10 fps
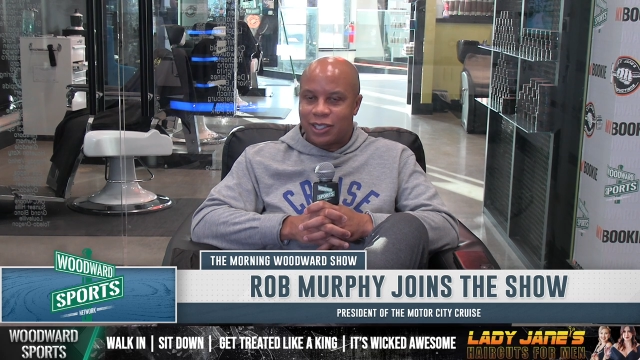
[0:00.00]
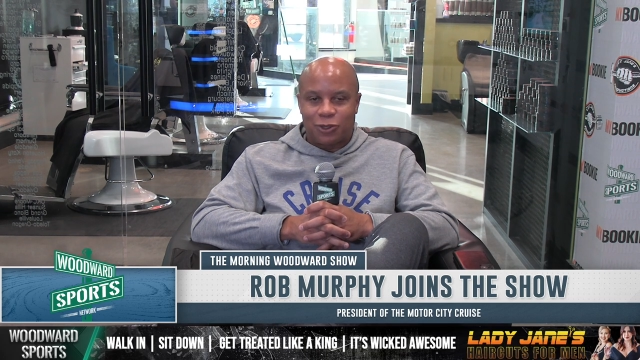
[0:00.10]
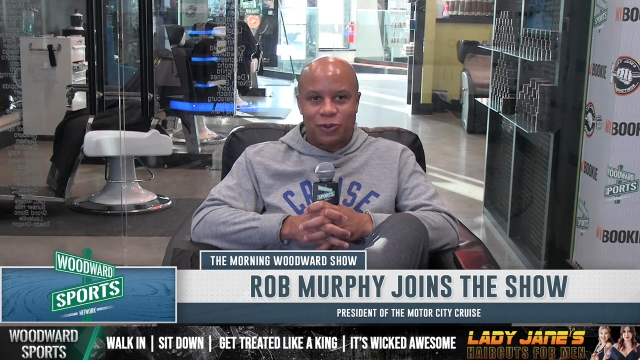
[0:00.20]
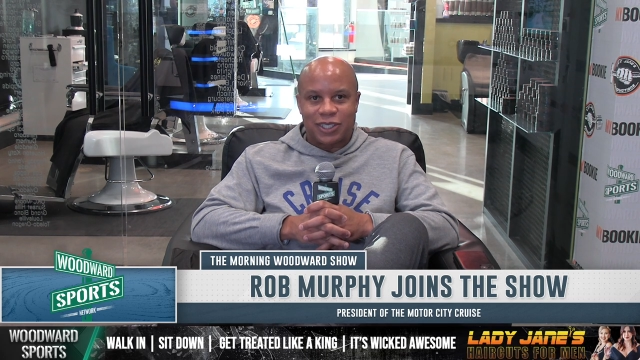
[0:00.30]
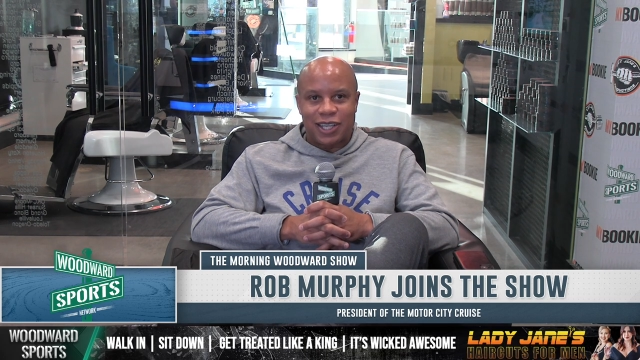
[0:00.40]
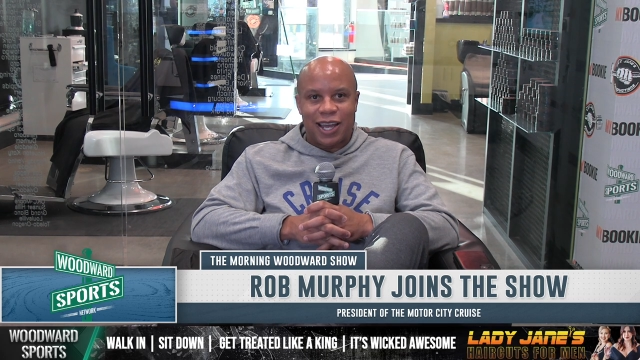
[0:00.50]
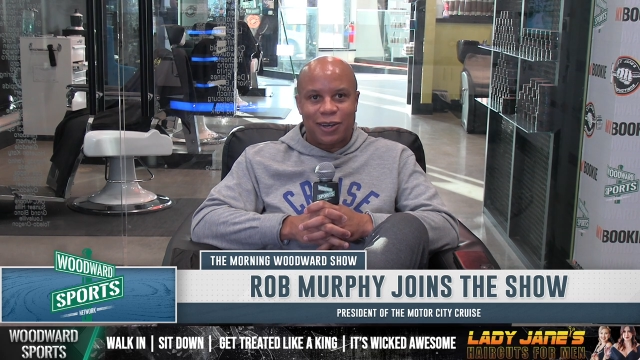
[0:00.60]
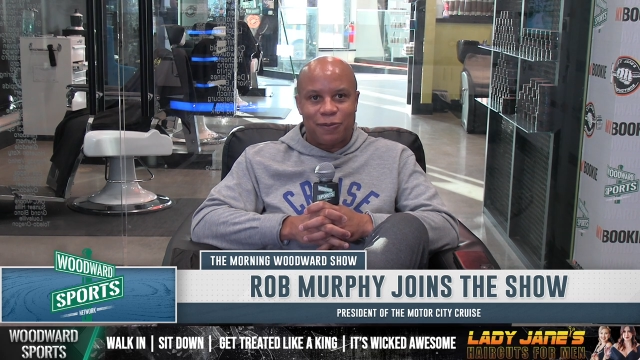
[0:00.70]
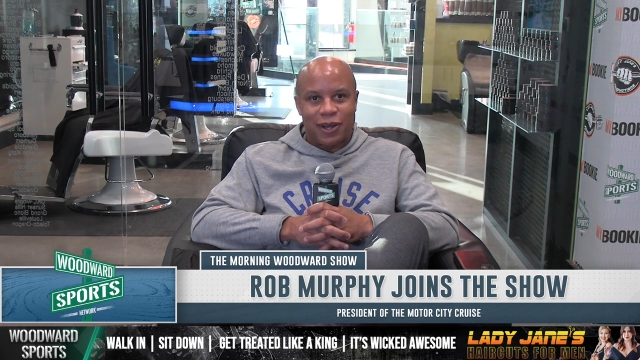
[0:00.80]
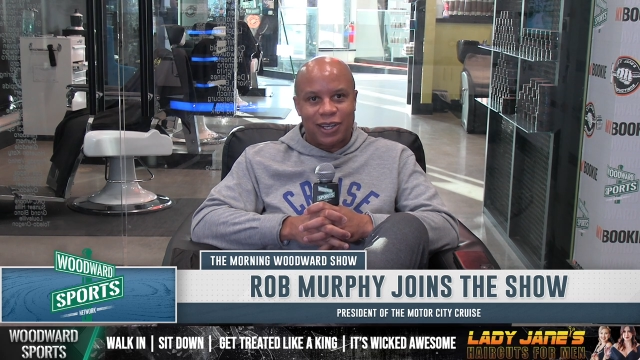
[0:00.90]
So we're excited
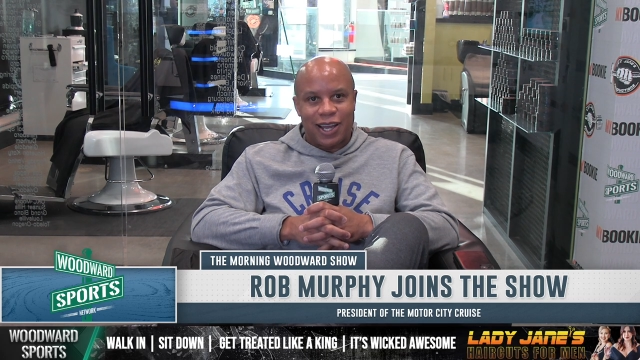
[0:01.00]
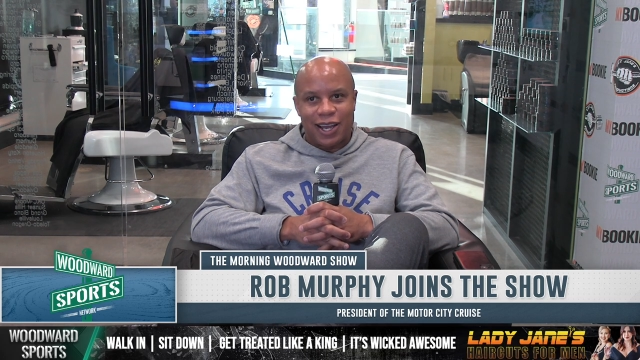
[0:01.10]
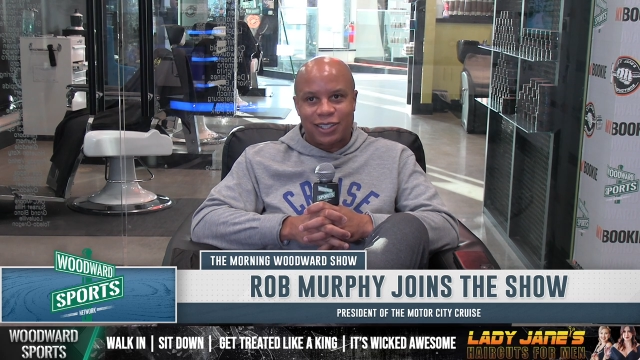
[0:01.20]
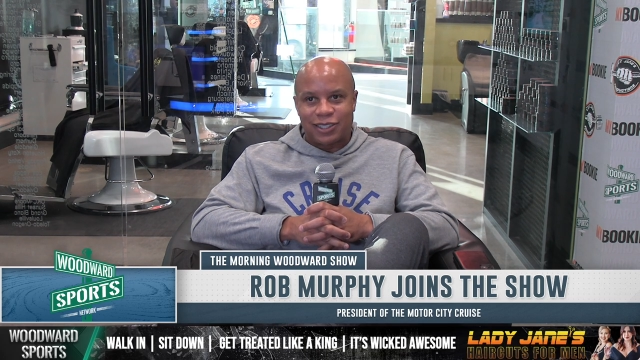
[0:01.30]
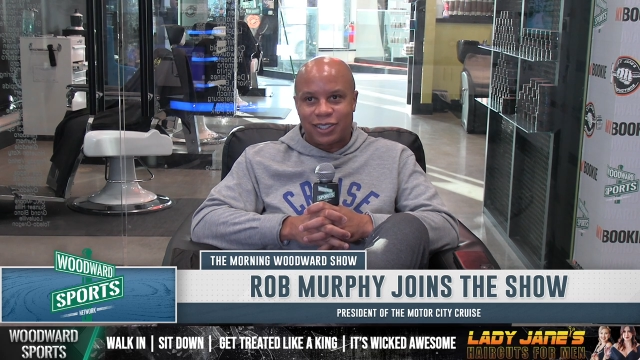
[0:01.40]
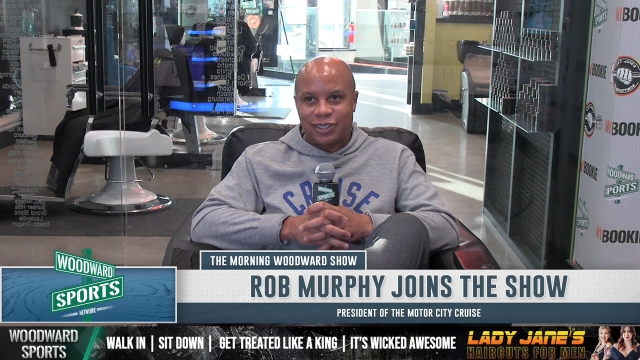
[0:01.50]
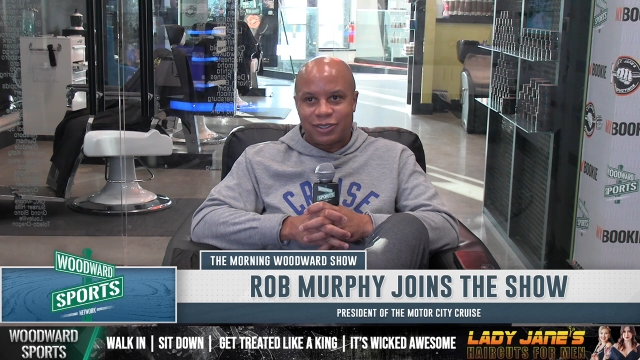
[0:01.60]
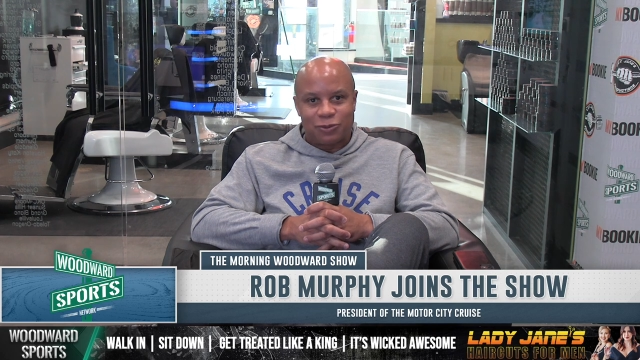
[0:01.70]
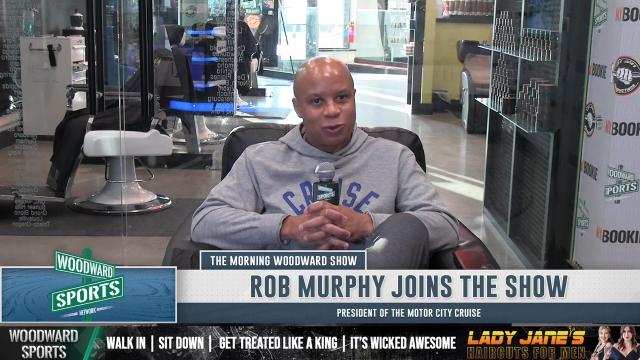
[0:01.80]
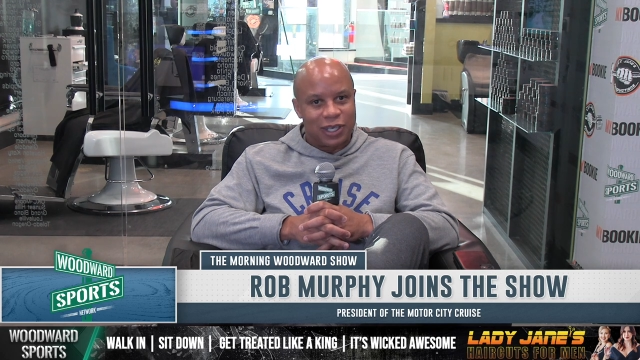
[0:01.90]
about it, guys, and really